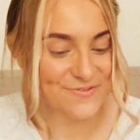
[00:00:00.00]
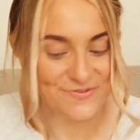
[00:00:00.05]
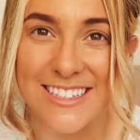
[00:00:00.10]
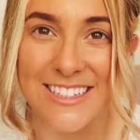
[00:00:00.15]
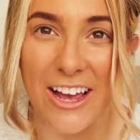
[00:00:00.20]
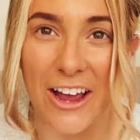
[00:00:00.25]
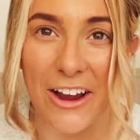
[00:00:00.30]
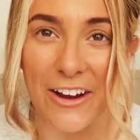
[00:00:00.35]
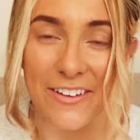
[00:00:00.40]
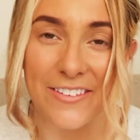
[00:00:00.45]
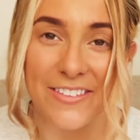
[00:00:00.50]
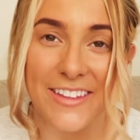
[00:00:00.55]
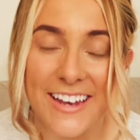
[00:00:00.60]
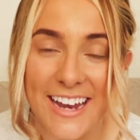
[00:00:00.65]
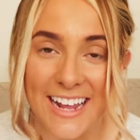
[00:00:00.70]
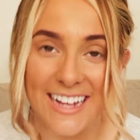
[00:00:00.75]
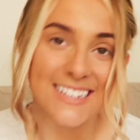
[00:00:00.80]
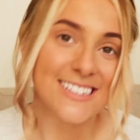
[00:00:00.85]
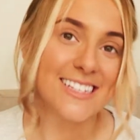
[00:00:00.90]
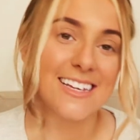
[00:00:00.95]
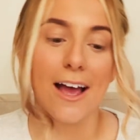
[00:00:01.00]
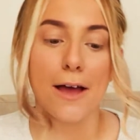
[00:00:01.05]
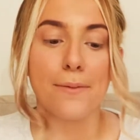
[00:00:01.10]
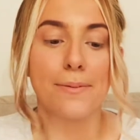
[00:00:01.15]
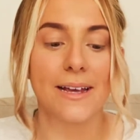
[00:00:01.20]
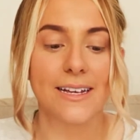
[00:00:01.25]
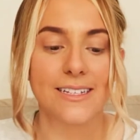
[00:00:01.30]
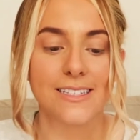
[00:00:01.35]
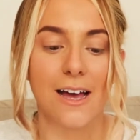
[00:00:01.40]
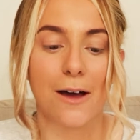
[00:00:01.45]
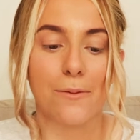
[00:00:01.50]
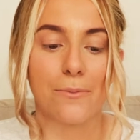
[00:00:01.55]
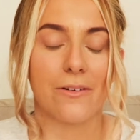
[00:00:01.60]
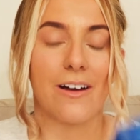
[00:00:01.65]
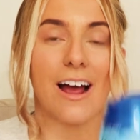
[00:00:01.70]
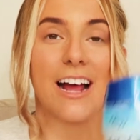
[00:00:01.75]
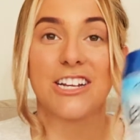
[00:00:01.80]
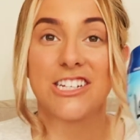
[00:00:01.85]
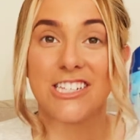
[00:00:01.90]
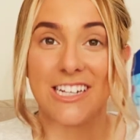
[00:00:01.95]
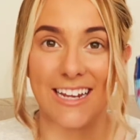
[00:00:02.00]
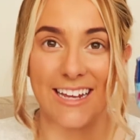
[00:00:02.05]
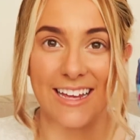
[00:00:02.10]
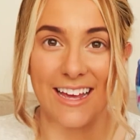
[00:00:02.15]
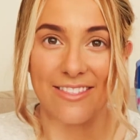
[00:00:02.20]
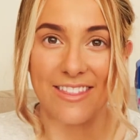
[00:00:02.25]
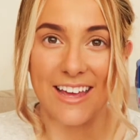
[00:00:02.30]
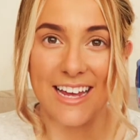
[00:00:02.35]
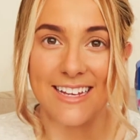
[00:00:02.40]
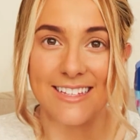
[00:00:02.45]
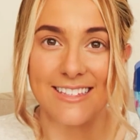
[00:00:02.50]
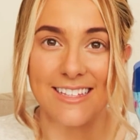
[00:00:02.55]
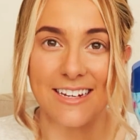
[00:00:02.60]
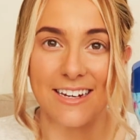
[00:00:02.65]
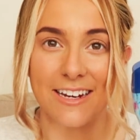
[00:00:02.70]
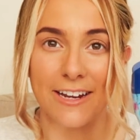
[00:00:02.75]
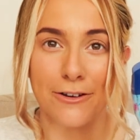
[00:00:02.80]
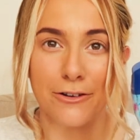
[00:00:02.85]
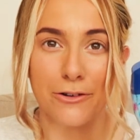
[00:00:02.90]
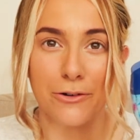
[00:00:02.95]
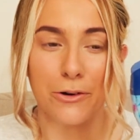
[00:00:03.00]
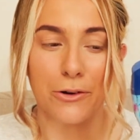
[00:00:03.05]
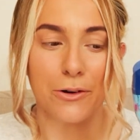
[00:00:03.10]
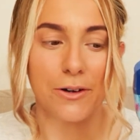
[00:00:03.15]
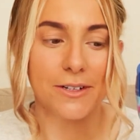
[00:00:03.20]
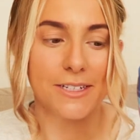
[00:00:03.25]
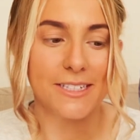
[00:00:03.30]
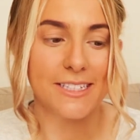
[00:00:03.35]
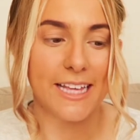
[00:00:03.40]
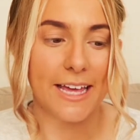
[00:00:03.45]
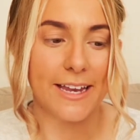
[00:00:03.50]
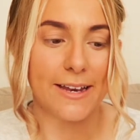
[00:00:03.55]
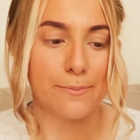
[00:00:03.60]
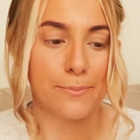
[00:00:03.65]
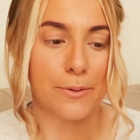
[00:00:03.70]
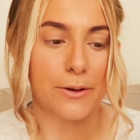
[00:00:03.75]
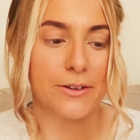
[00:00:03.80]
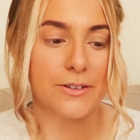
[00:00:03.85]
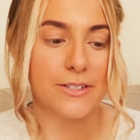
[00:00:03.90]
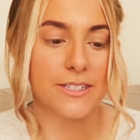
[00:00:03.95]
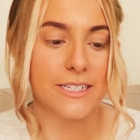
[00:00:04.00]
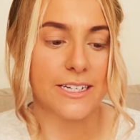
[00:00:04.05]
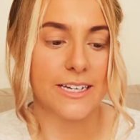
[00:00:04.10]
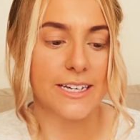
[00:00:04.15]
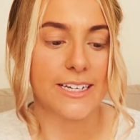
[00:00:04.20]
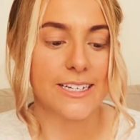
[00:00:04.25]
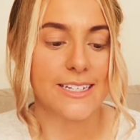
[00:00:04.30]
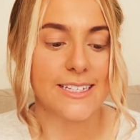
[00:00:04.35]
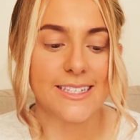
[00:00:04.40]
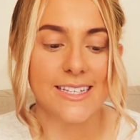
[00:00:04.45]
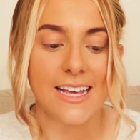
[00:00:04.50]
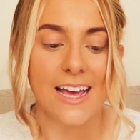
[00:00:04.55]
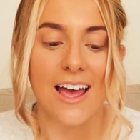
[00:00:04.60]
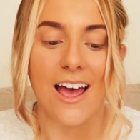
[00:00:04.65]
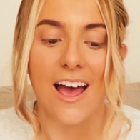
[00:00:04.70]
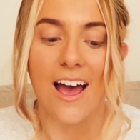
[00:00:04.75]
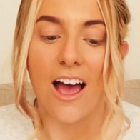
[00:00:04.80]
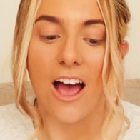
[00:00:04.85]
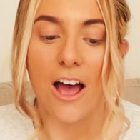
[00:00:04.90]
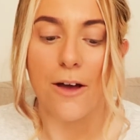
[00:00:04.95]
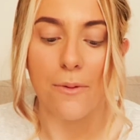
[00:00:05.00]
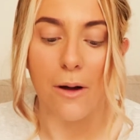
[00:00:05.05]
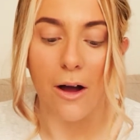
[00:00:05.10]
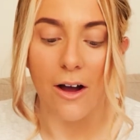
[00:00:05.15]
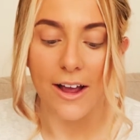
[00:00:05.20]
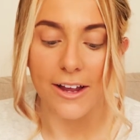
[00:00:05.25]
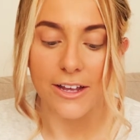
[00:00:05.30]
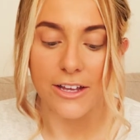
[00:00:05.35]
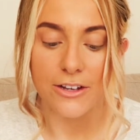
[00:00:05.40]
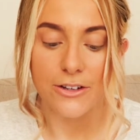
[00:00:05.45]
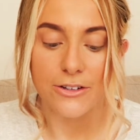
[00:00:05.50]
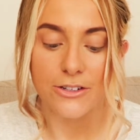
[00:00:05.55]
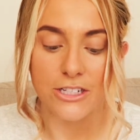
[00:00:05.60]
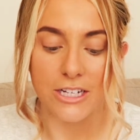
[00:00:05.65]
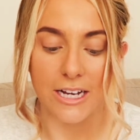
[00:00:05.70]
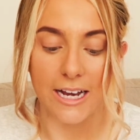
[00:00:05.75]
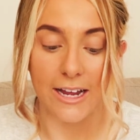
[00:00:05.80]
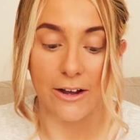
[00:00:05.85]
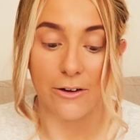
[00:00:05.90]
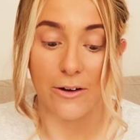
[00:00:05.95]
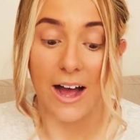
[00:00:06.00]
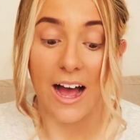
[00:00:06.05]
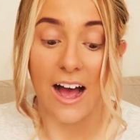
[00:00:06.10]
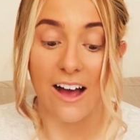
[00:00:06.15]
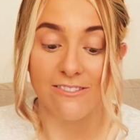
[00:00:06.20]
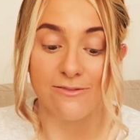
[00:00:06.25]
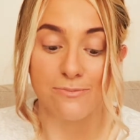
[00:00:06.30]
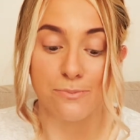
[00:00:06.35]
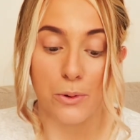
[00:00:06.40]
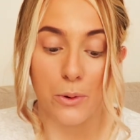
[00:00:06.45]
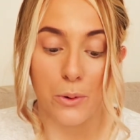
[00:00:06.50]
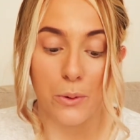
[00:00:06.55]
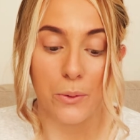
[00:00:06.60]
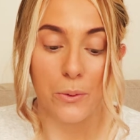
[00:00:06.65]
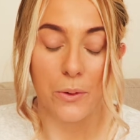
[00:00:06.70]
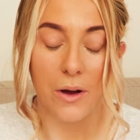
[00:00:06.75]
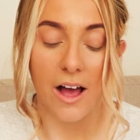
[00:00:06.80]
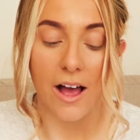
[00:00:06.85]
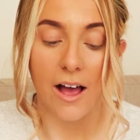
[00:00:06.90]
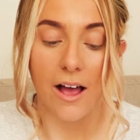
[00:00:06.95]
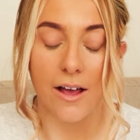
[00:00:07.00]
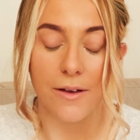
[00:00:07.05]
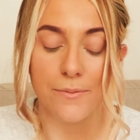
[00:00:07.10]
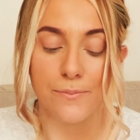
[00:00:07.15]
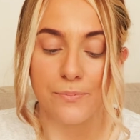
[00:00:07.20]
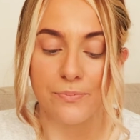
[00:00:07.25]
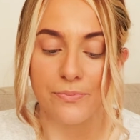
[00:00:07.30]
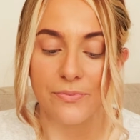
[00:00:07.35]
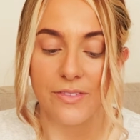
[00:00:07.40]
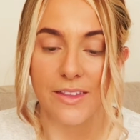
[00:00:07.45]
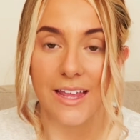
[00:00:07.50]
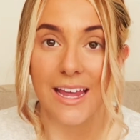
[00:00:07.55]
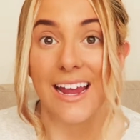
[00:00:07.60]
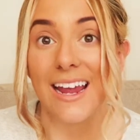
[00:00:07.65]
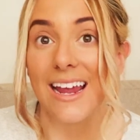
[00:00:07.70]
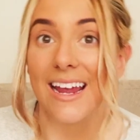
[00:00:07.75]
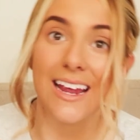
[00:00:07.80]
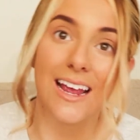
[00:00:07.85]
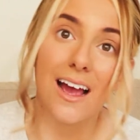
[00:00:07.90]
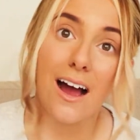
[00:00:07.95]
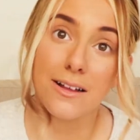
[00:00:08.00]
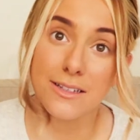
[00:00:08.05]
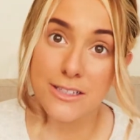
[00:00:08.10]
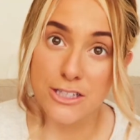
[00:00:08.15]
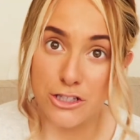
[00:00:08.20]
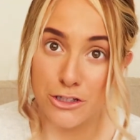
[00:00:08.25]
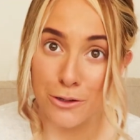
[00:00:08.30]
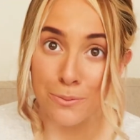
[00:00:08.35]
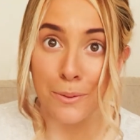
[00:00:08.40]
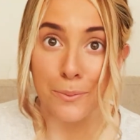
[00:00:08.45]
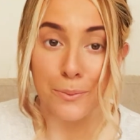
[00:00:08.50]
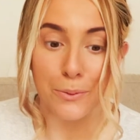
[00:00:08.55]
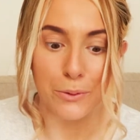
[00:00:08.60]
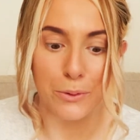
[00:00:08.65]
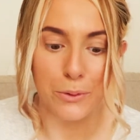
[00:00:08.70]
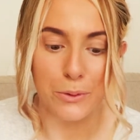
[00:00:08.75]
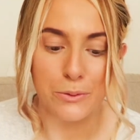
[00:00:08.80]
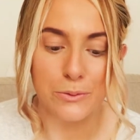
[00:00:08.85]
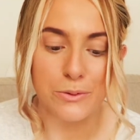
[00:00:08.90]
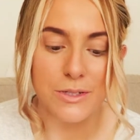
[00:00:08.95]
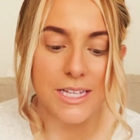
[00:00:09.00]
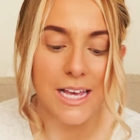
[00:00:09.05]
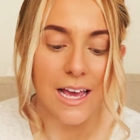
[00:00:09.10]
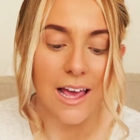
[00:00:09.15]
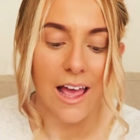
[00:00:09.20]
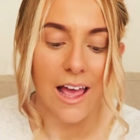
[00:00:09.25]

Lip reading: So the next thing I picked up were actually these Lune scent boosters. I usually, or have bought the Unstoppables,